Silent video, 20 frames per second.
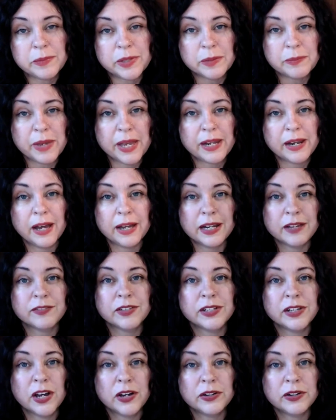You may not
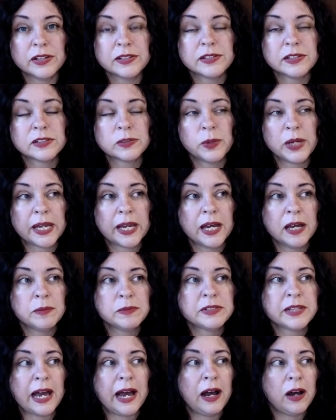even notice it's, it
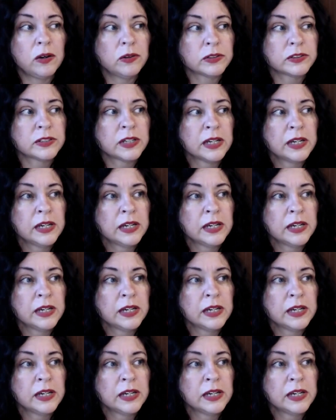comes out.